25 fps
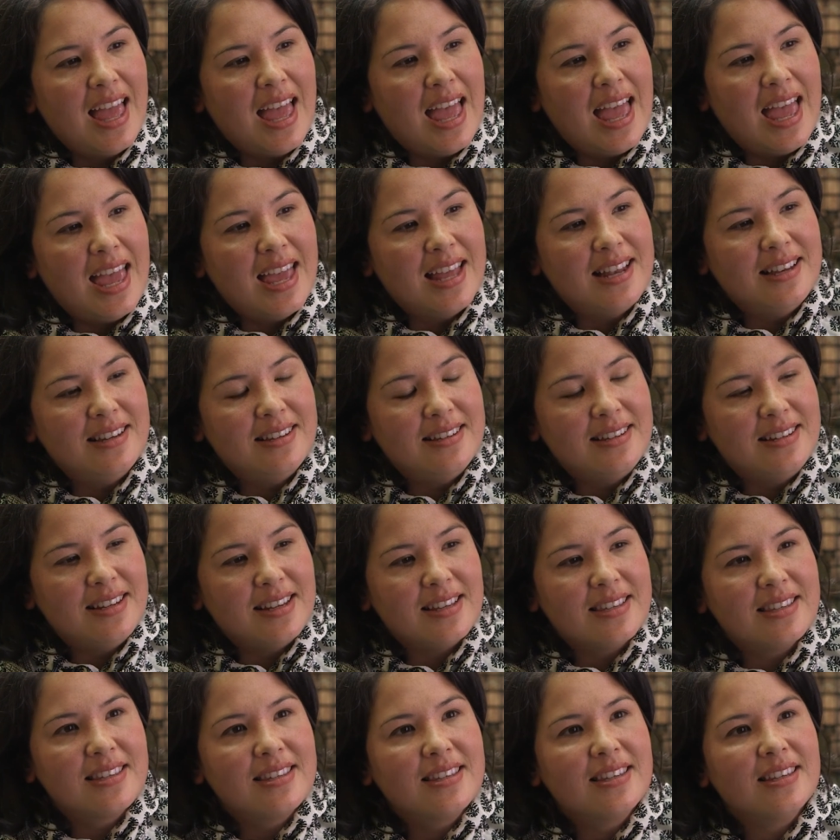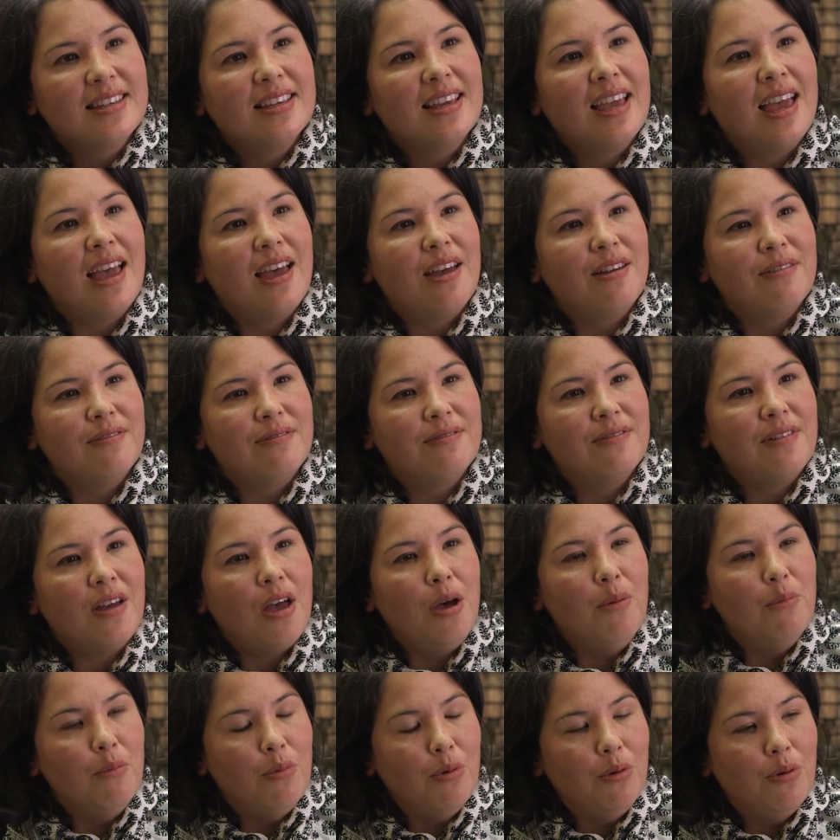And just to have
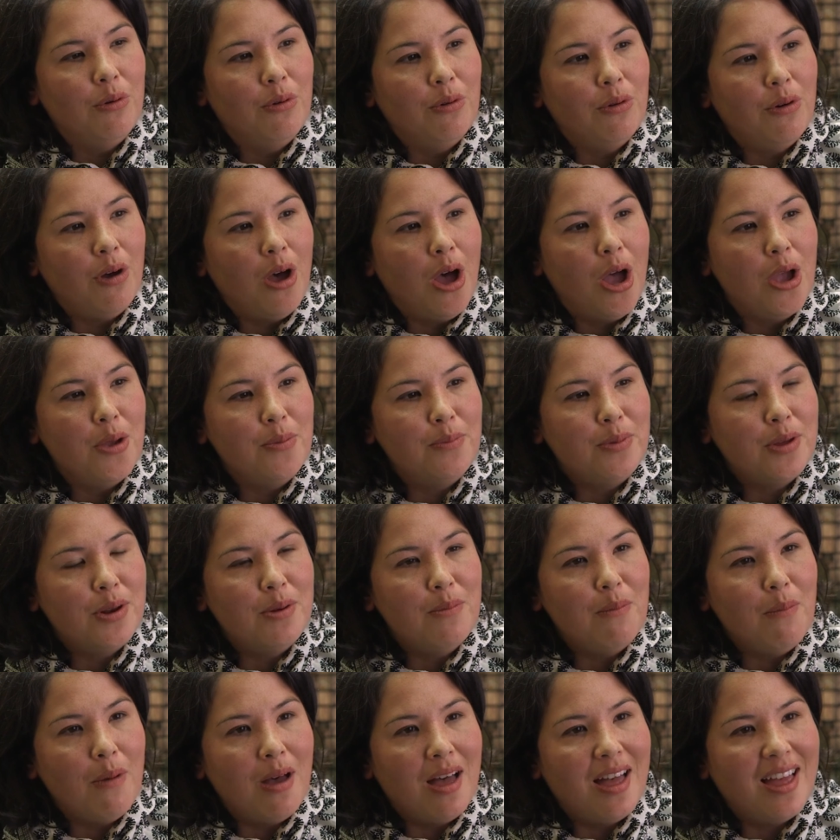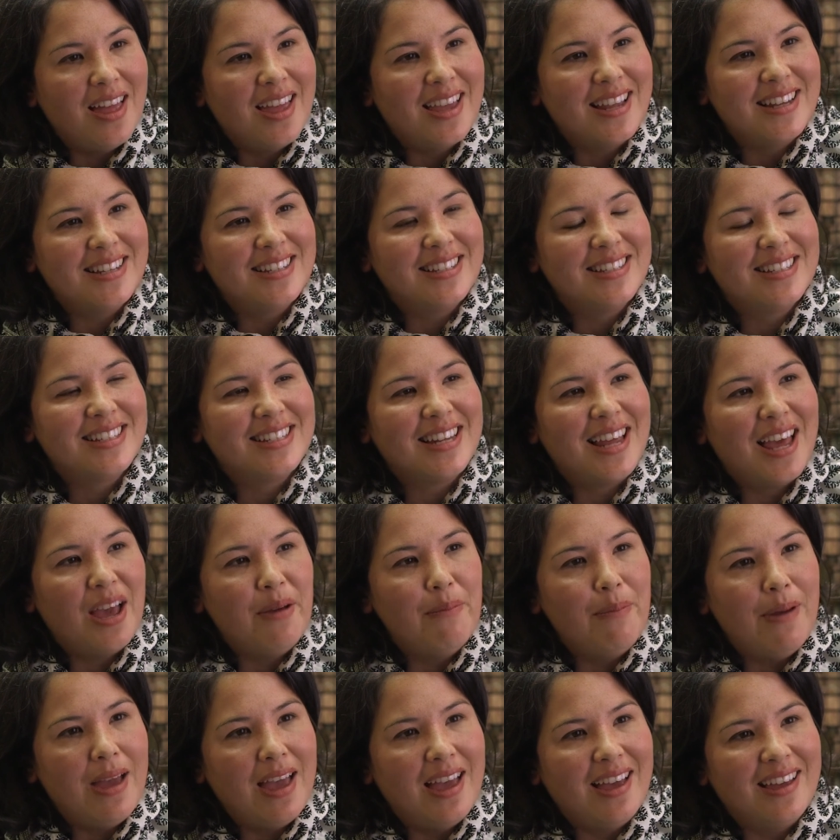a more open mind
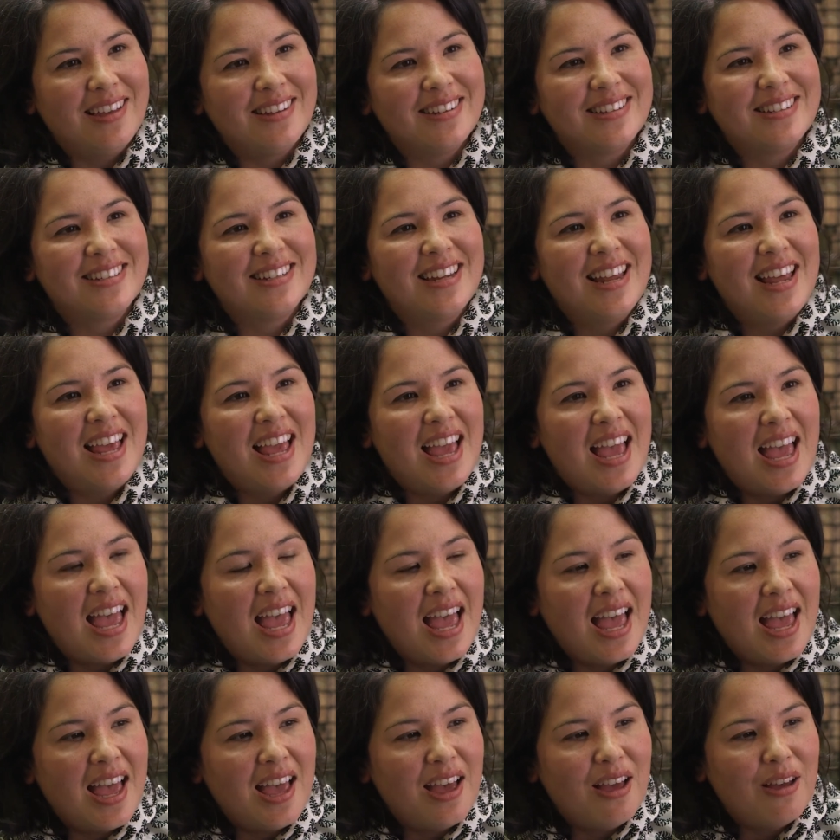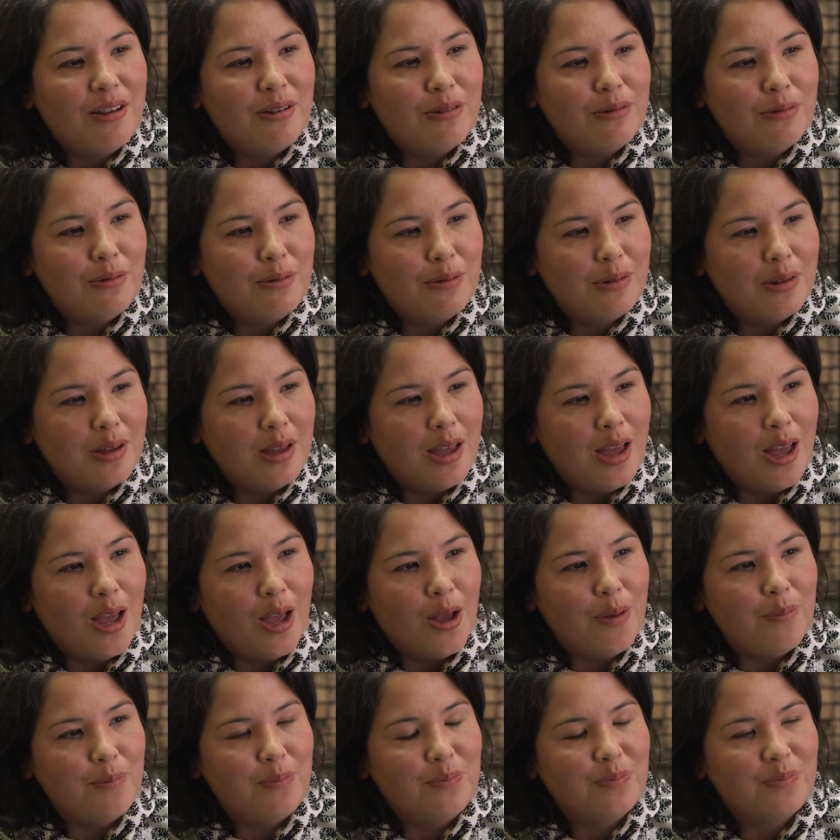about how
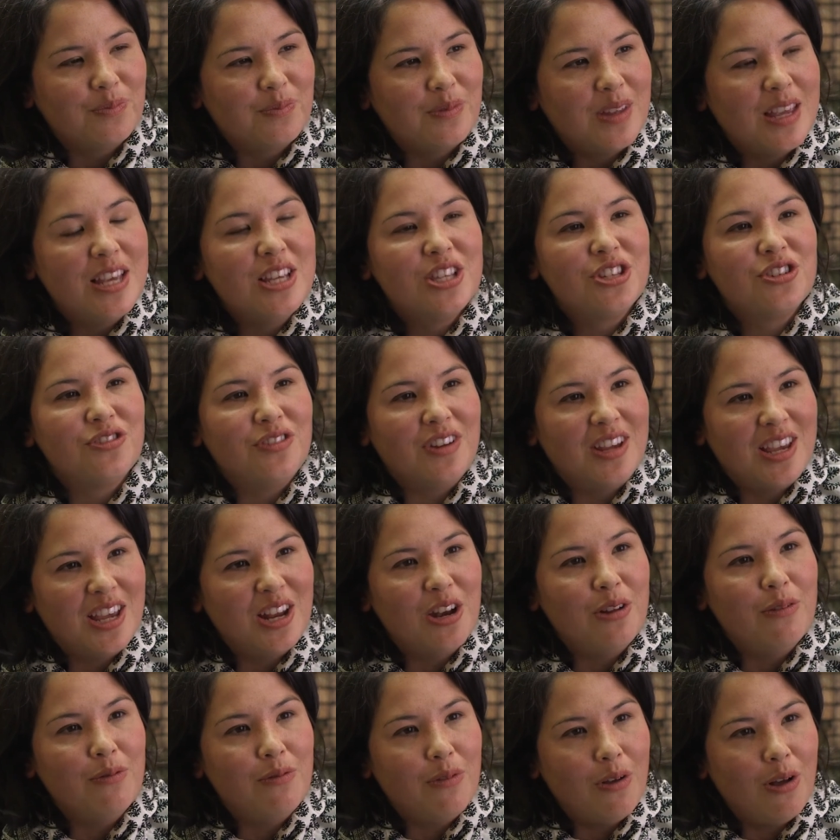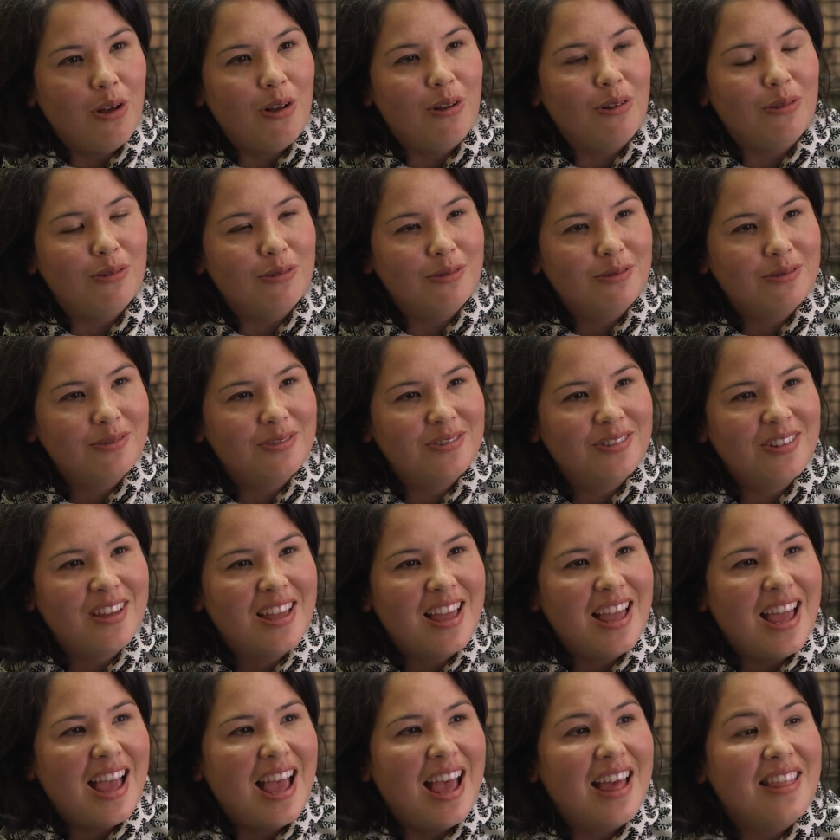history can evolve,
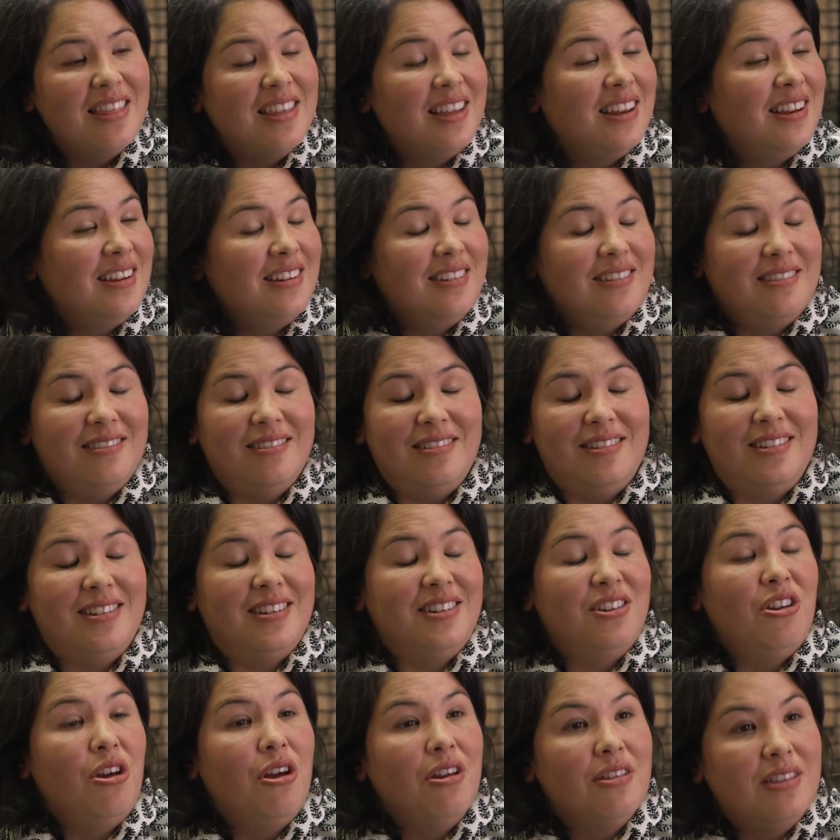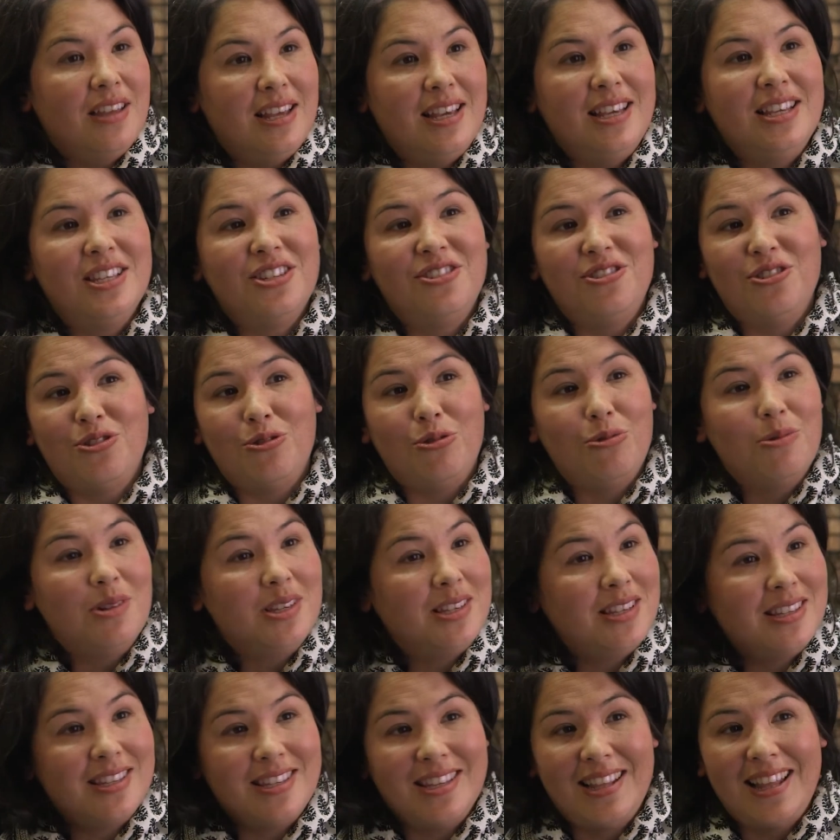and that to know that history is
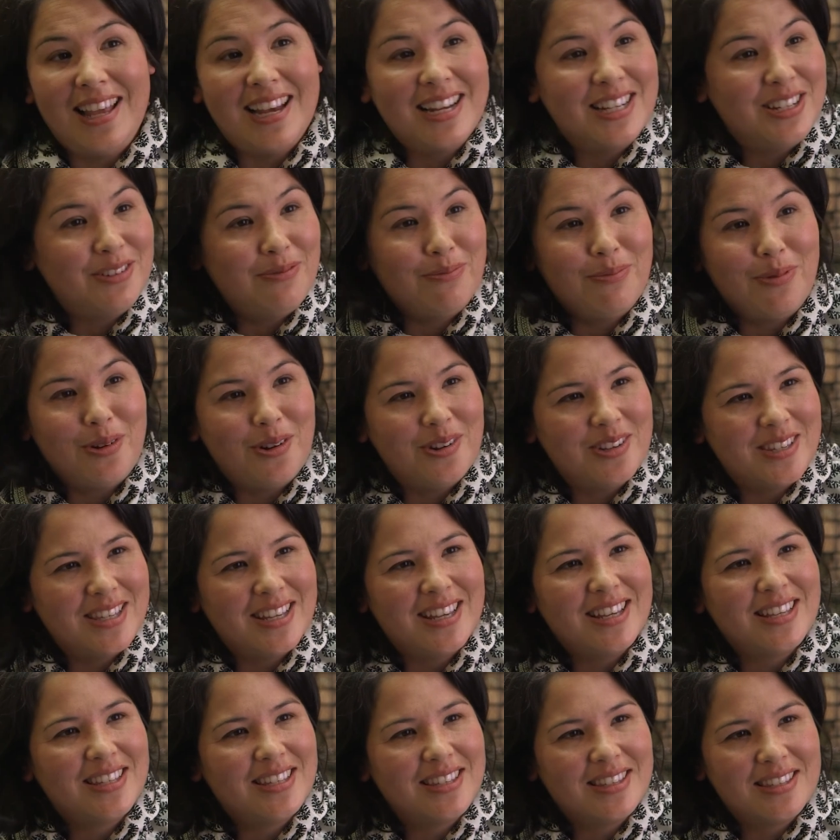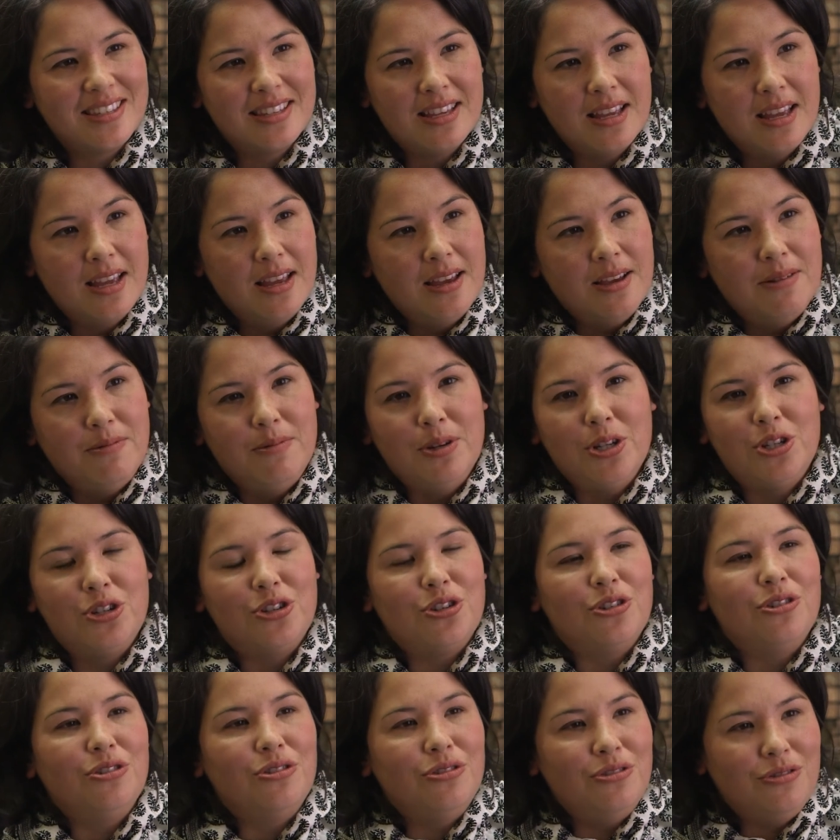always a selective process. We
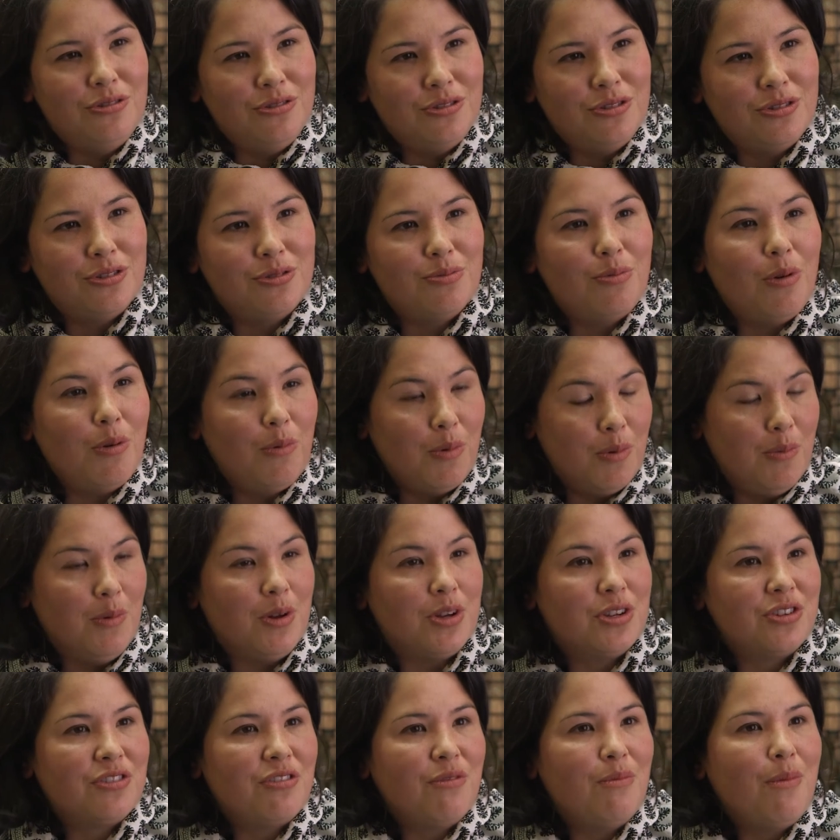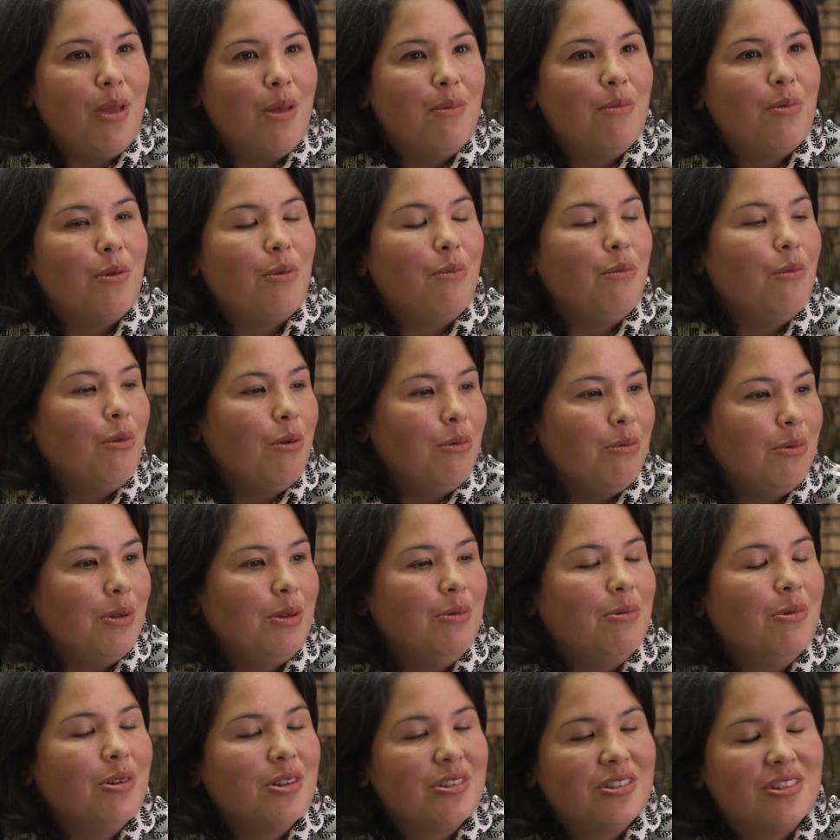choose what we want to remember and what we
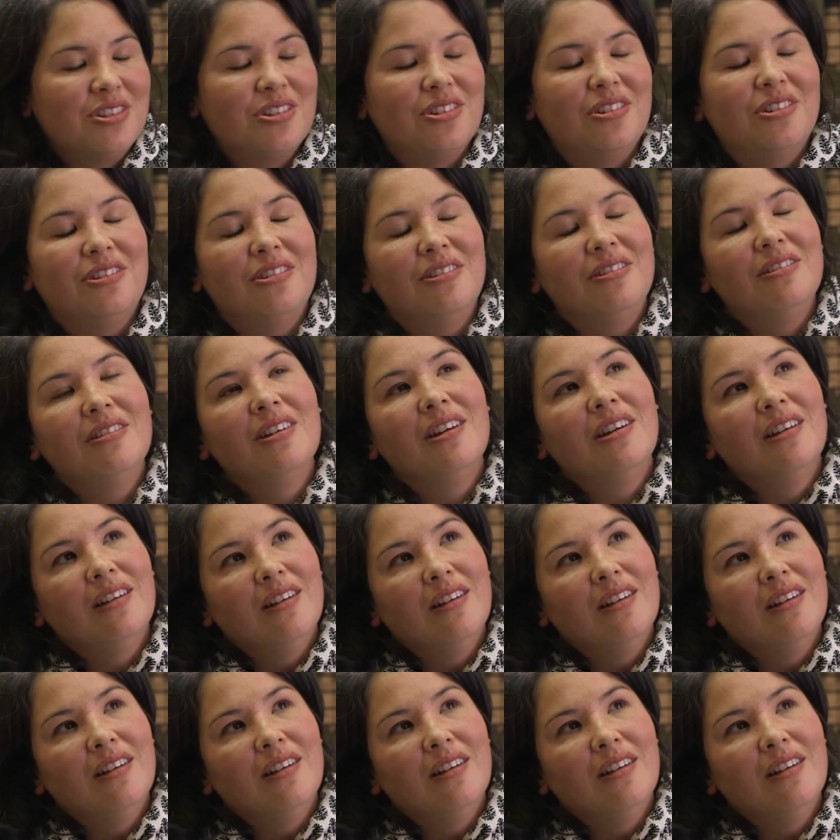want to